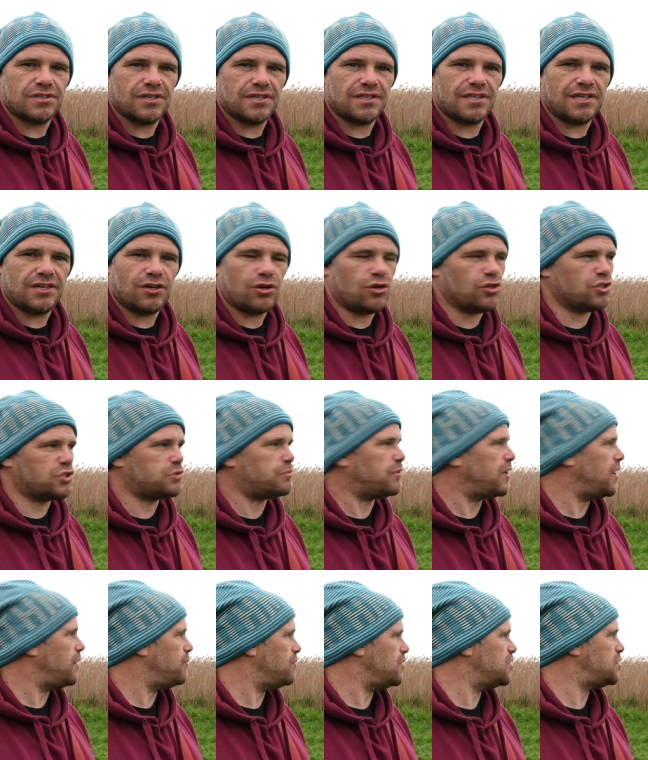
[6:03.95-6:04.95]
I think
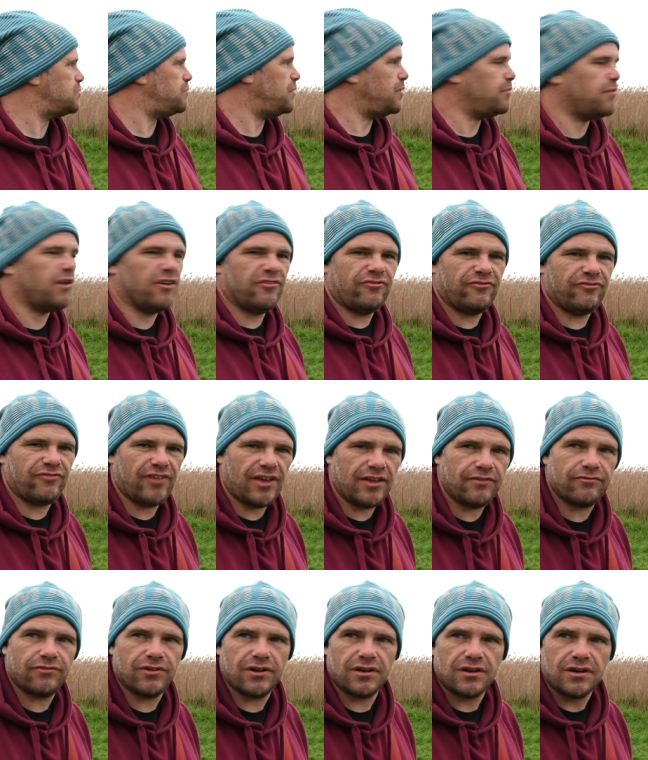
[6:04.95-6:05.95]
osprey must be my
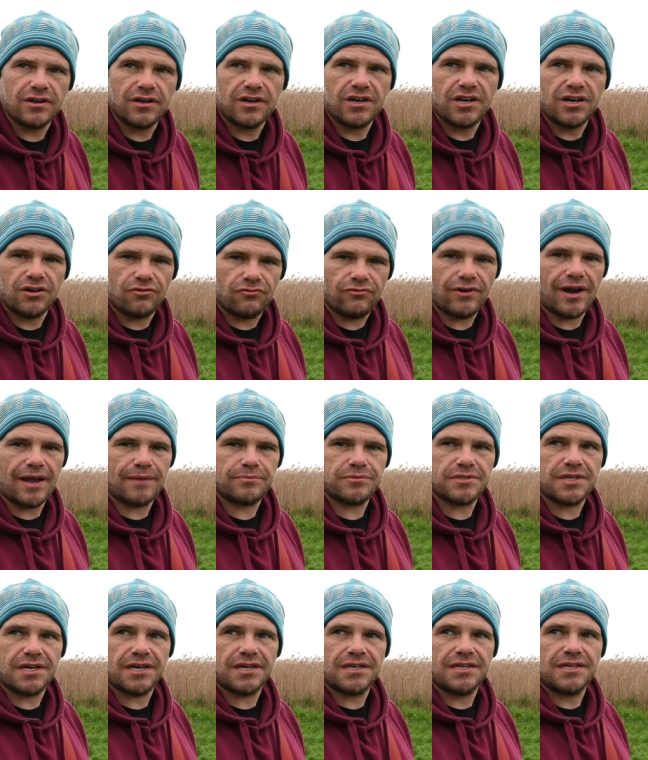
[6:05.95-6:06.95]
favorite
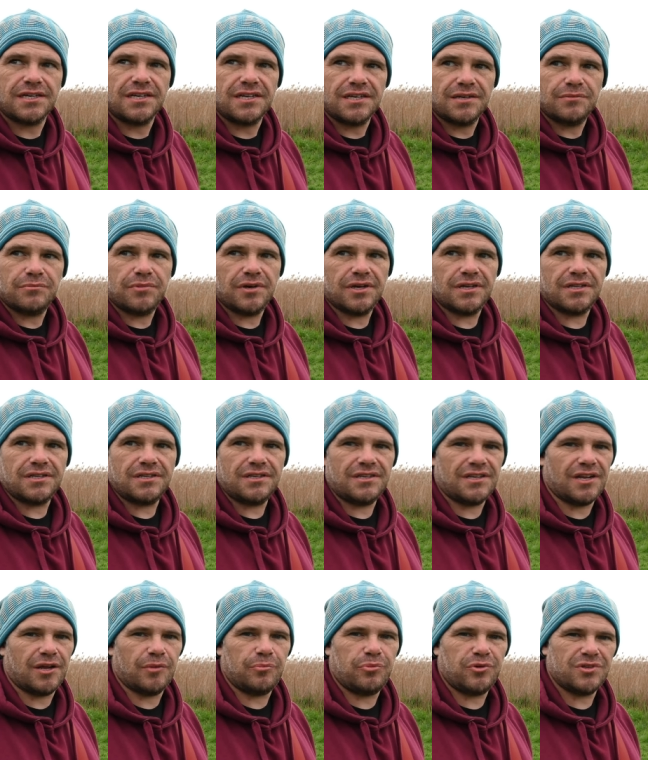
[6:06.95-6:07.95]
raptor, but you
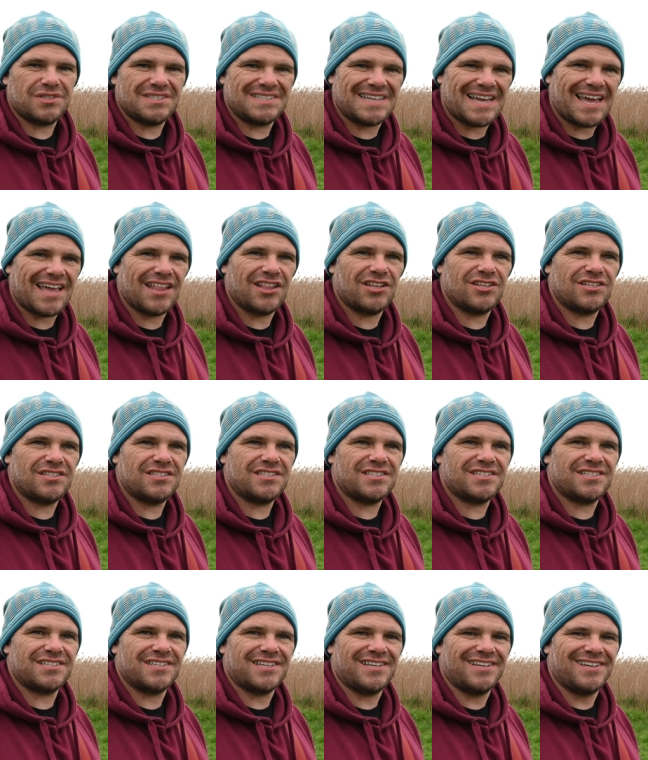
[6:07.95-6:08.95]
know, put
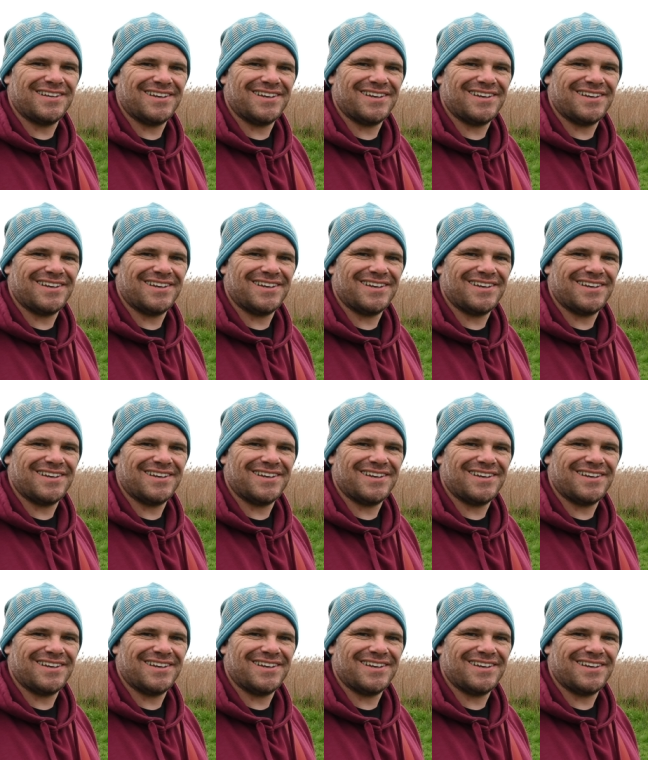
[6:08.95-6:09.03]
talons